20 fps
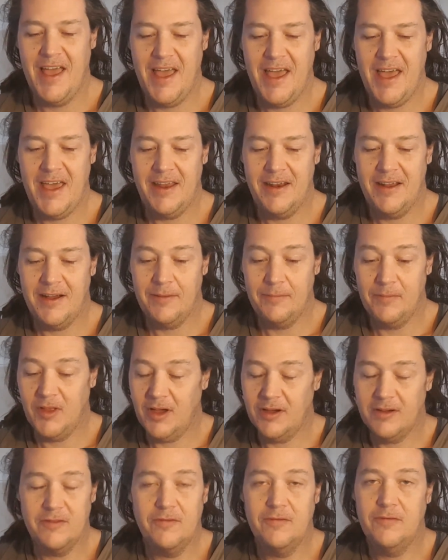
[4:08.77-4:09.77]
And
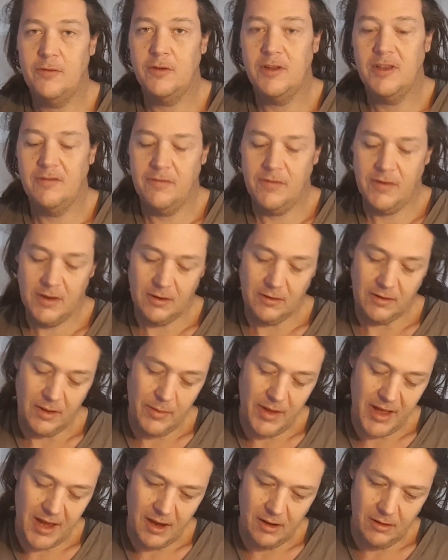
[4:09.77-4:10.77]
I could fully feel
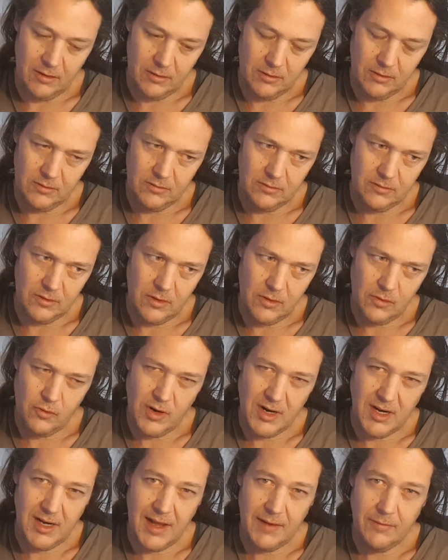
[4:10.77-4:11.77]
about
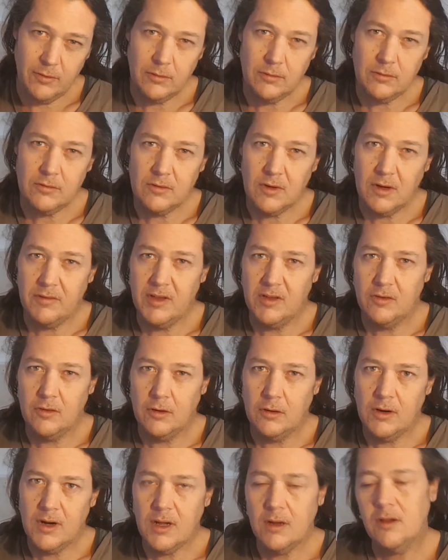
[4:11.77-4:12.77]
three levels of his
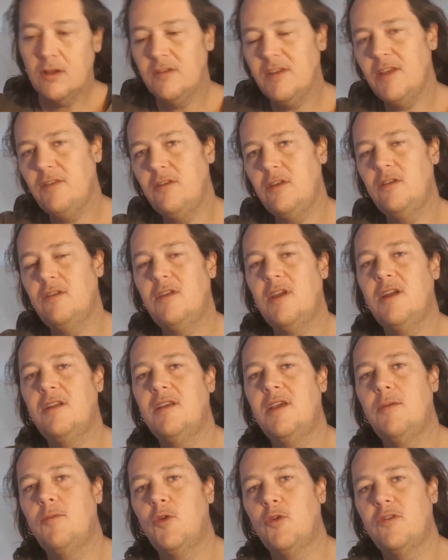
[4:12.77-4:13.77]
aura, because as you start to
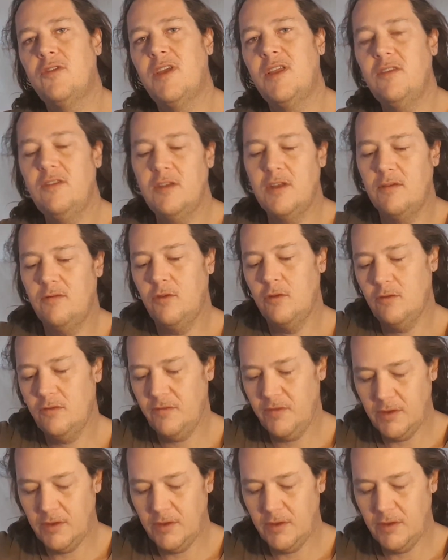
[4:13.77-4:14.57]
get more sensitive, you